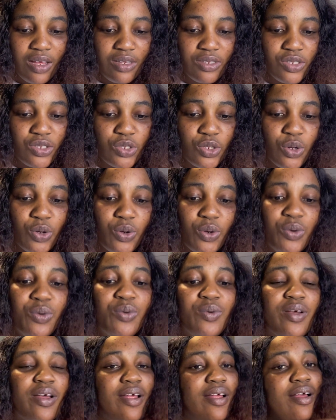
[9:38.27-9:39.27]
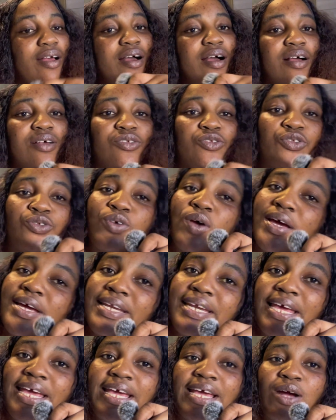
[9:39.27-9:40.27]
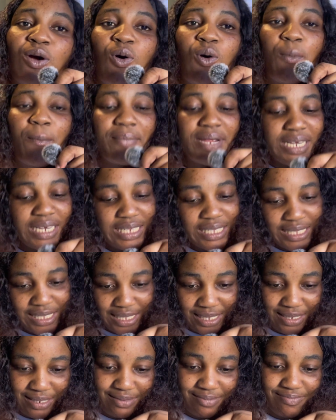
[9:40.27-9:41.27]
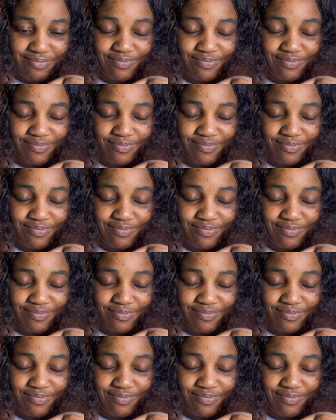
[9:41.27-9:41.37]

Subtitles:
So join a community.